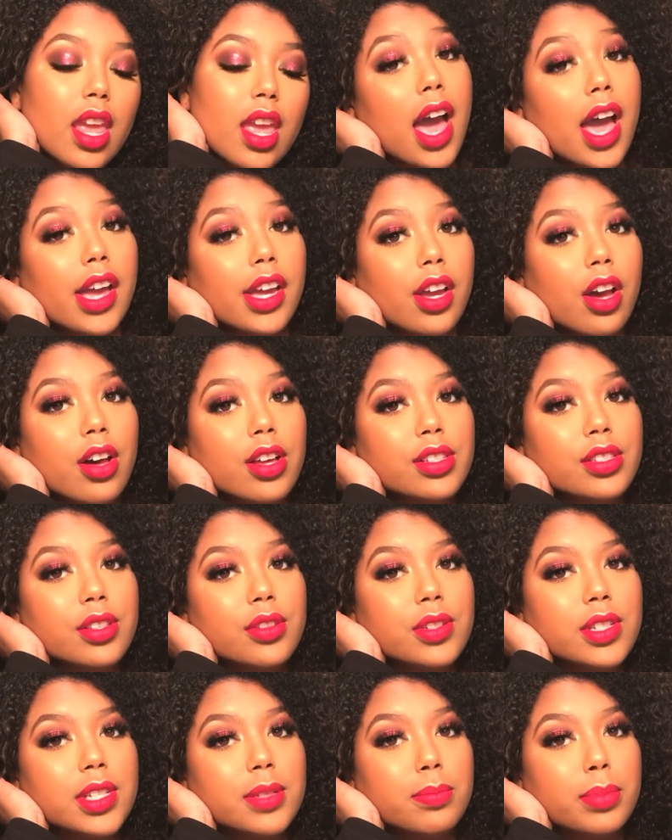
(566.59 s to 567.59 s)
I
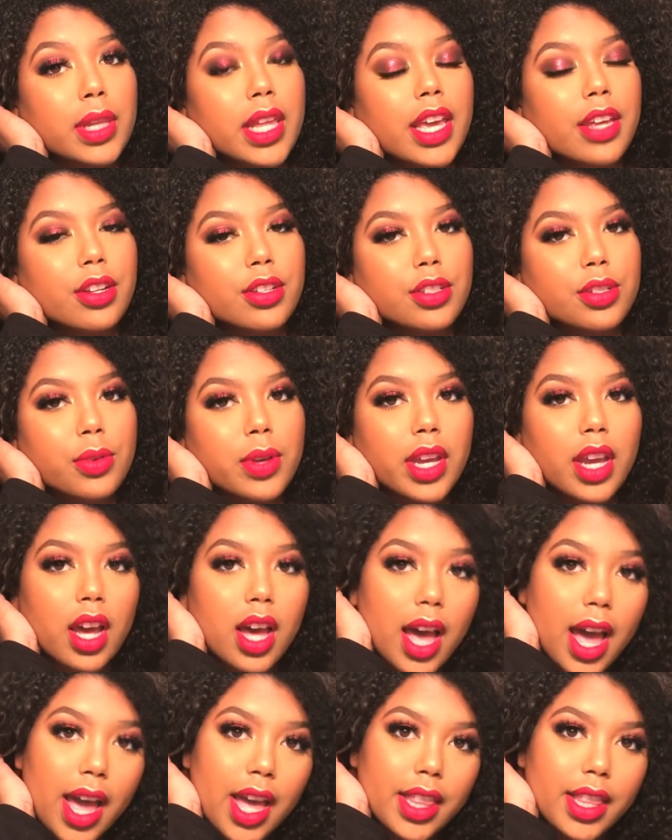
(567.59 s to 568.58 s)
also did plan on doing a
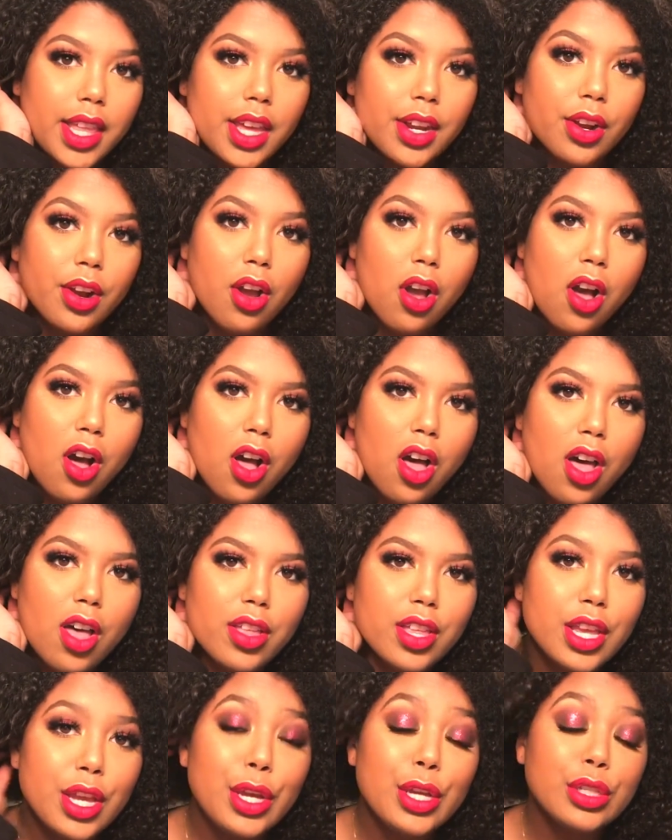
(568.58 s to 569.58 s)
highlighter haul,
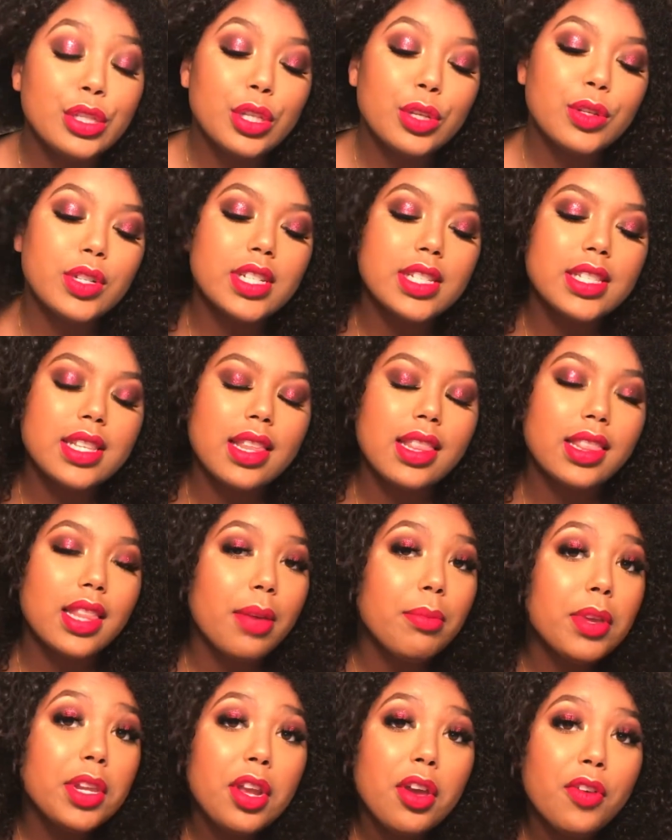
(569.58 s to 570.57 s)
so just
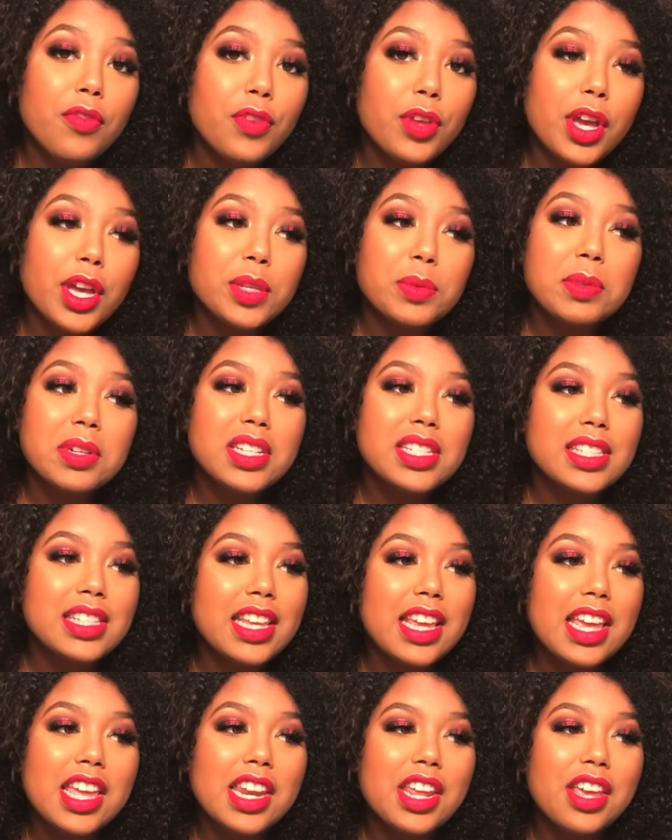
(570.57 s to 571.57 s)
let me know if you guys want to
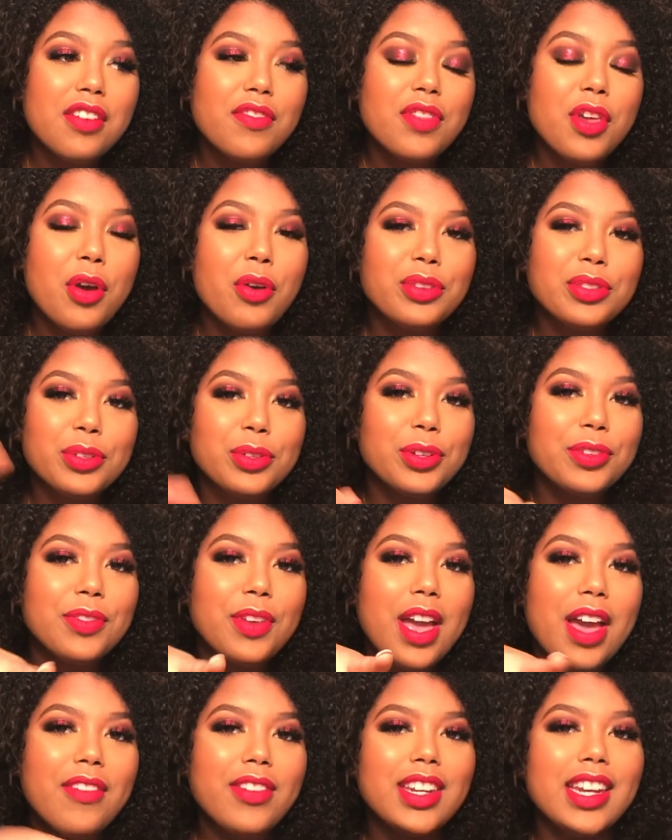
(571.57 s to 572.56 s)
see any of those or if
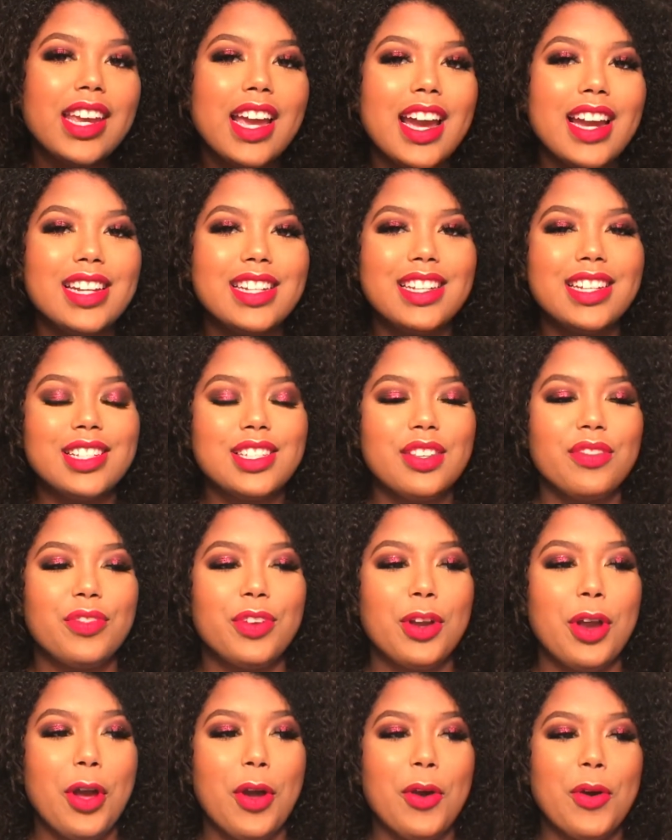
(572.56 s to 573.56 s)
you have any ideas of
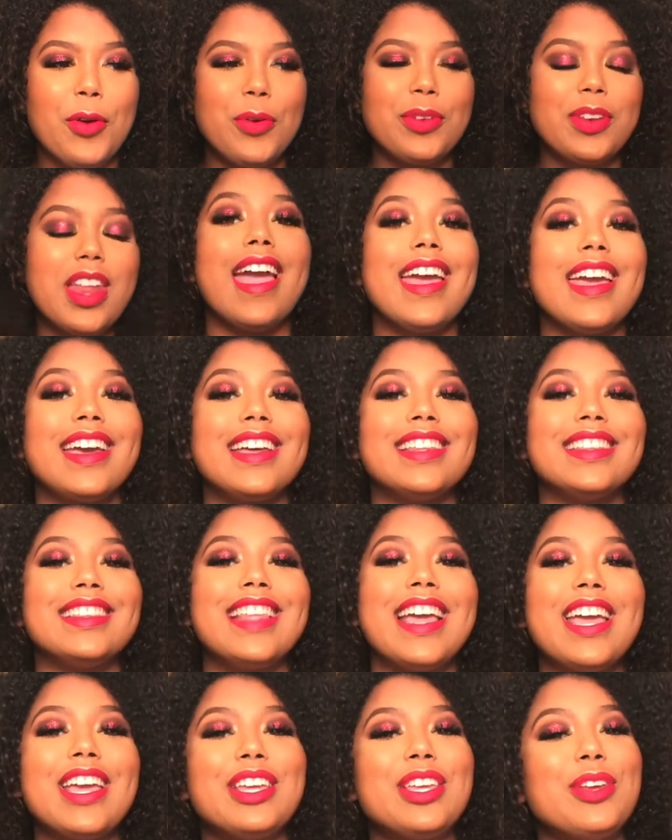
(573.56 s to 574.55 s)
your own. And
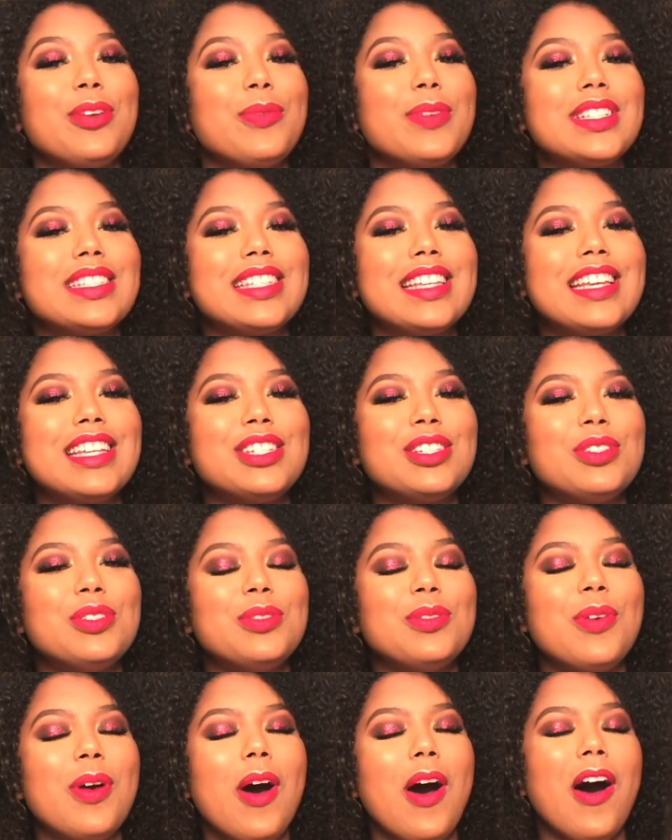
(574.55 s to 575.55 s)
thank you once again
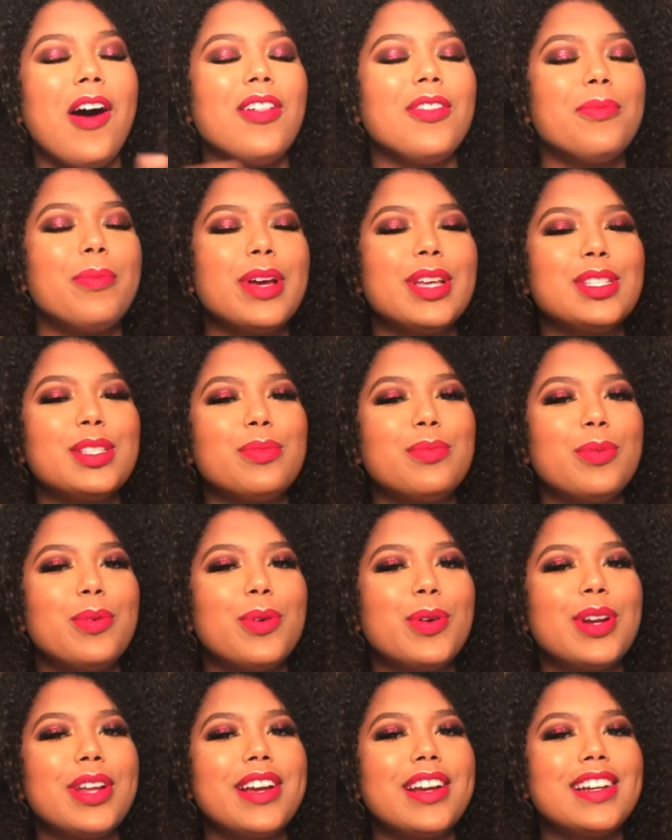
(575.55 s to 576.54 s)
to all of my
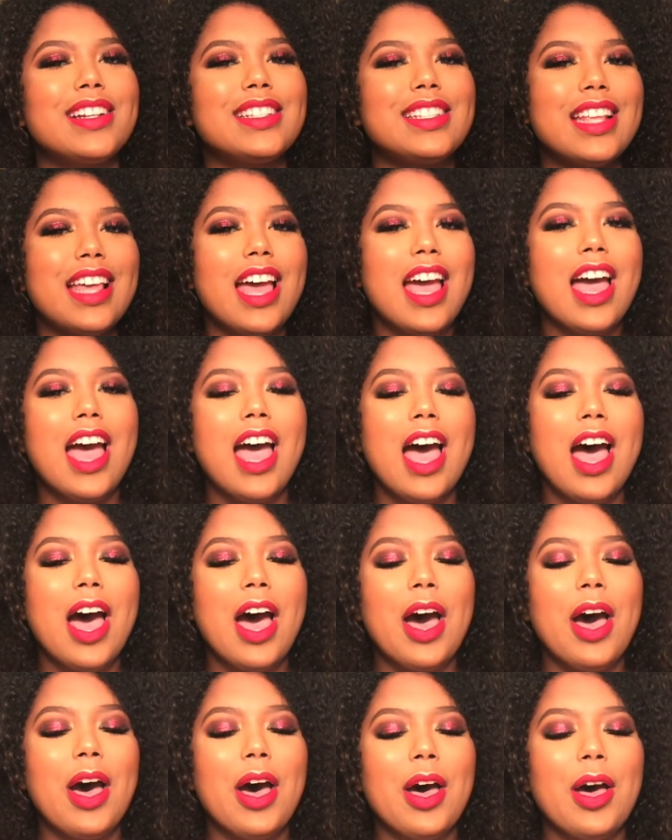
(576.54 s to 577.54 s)
supporters.
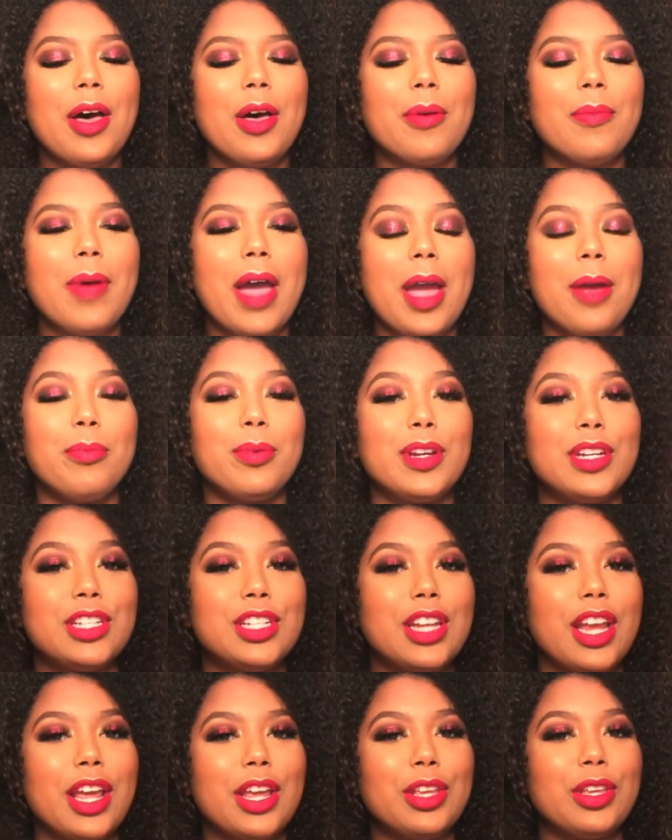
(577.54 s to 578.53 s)
I
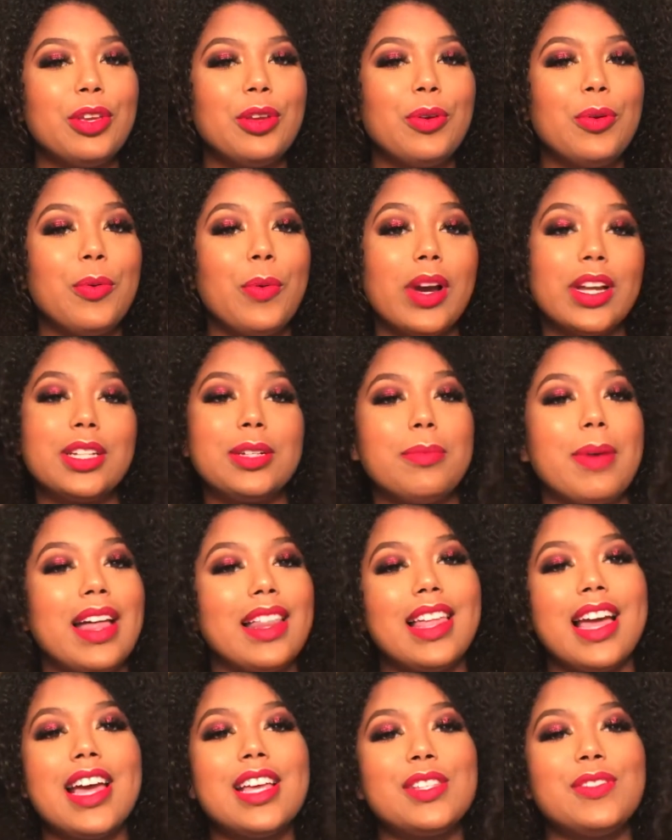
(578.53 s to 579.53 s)
appreciate you watching my
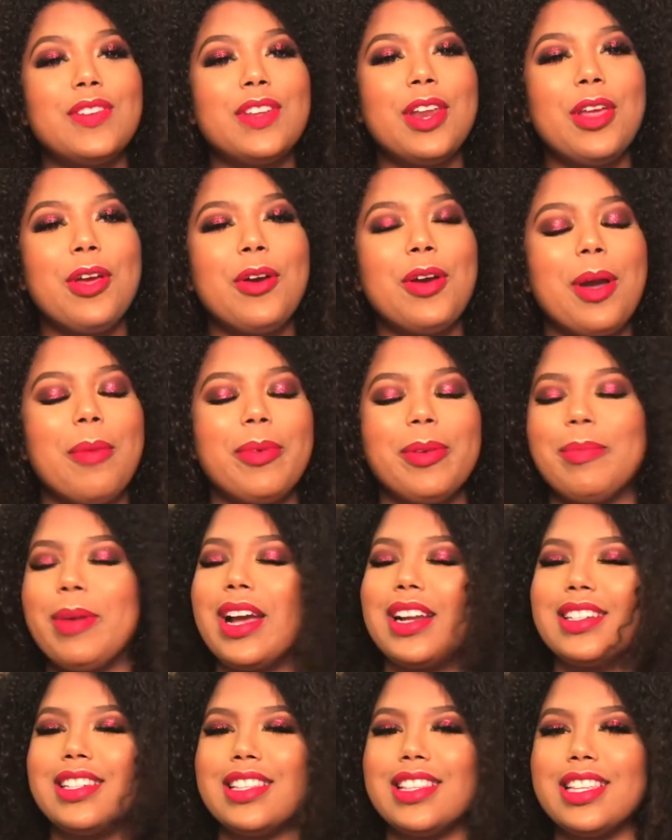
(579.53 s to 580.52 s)
last video, coming
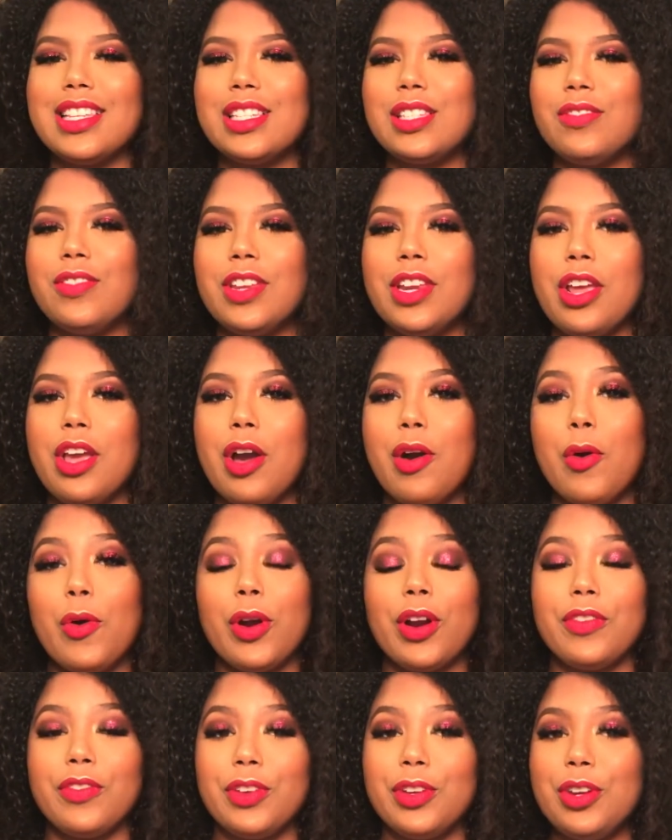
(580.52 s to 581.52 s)
back to this video,
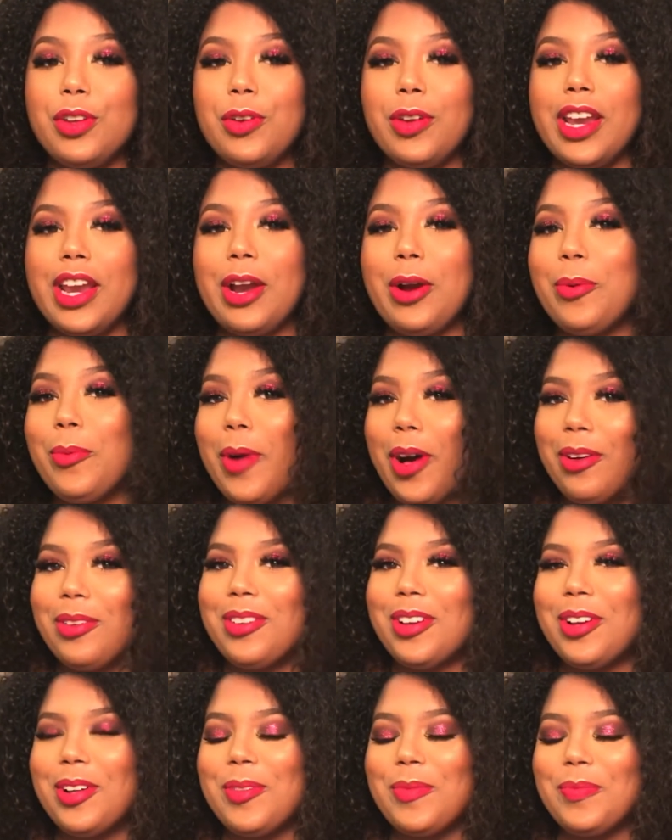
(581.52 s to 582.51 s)
or if you're new here,
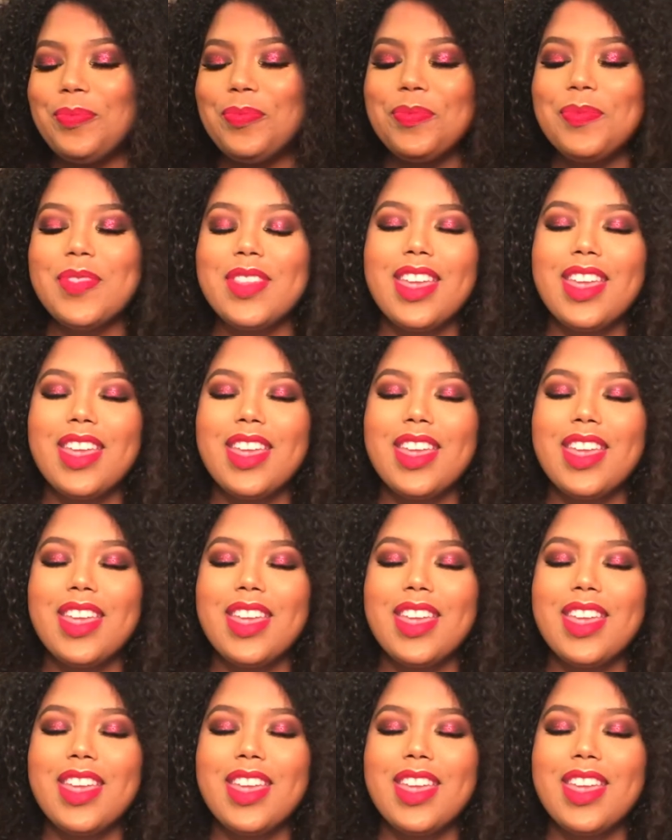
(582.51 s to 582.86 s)
welcome.